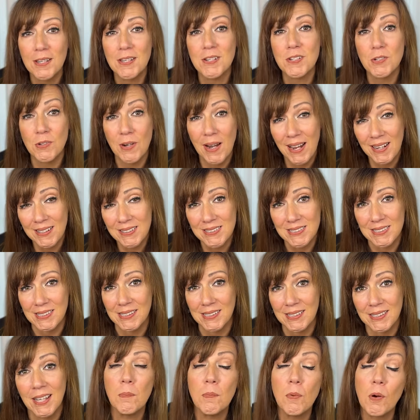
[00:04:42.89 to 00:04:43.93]

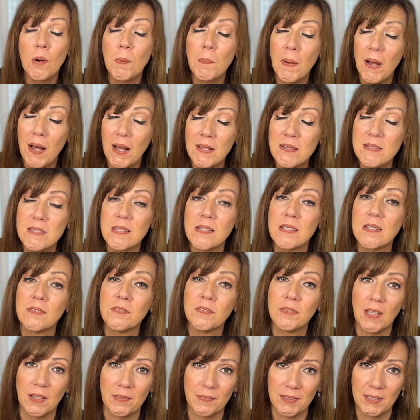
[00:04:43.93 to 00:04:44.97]
attracting more
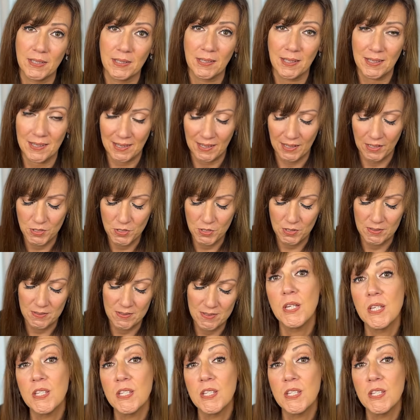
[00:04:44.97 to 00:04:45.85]
positive, loving connection.